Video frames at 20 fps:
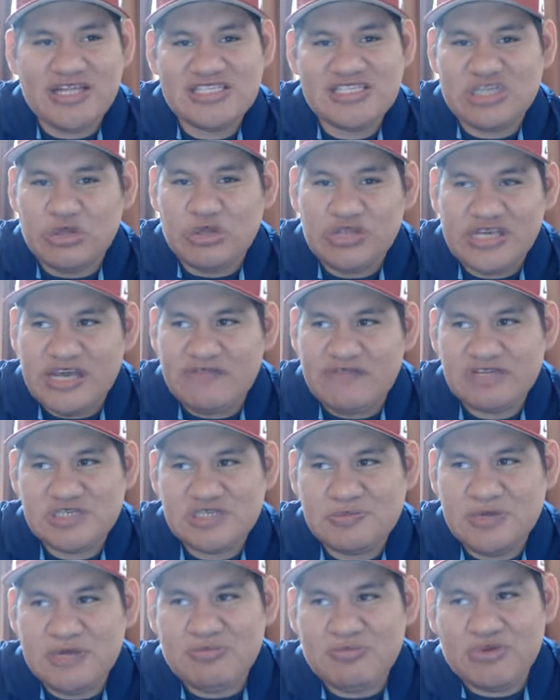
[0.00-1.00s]
It's only ever
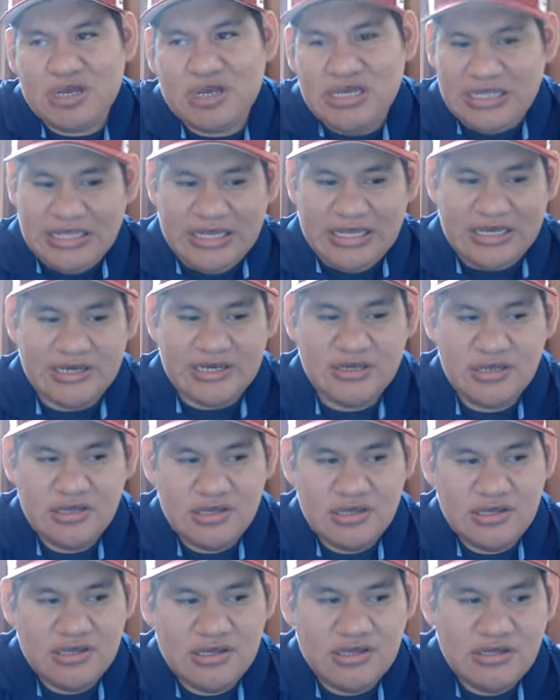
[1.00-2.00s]
spent probably
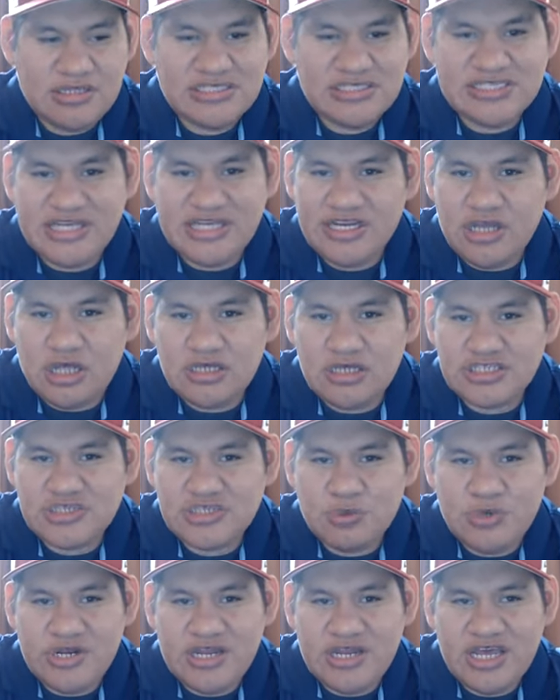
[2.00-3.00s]
$10
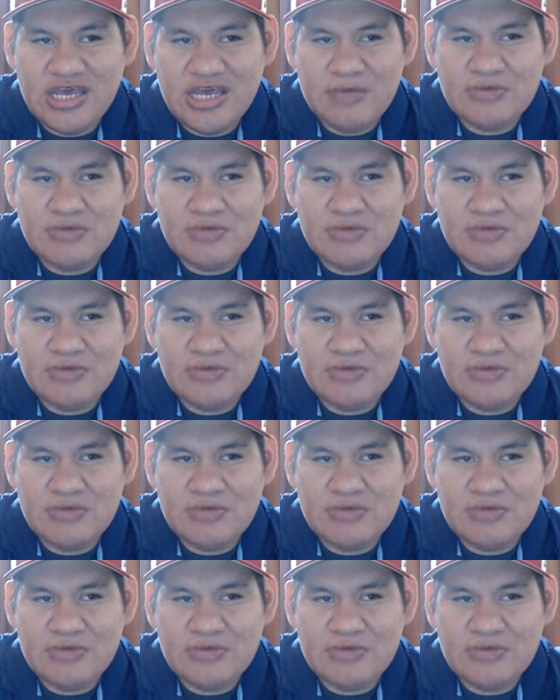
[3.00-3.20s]
in one day,